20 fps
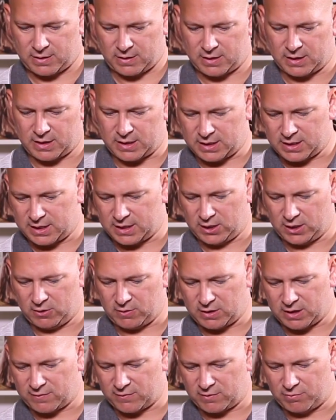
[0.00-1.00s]
And then you
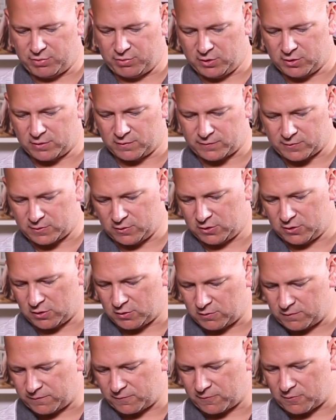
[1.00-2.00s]
have a beautiful
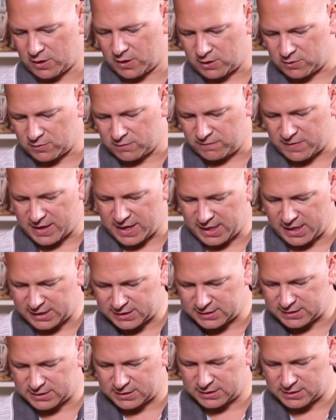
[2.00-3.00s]
gold foiled
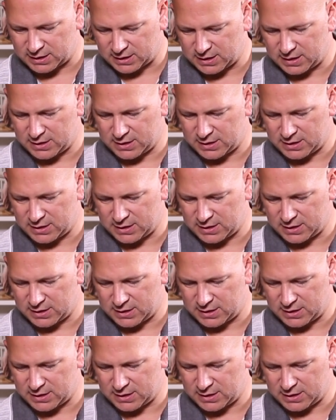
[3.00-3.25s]
vase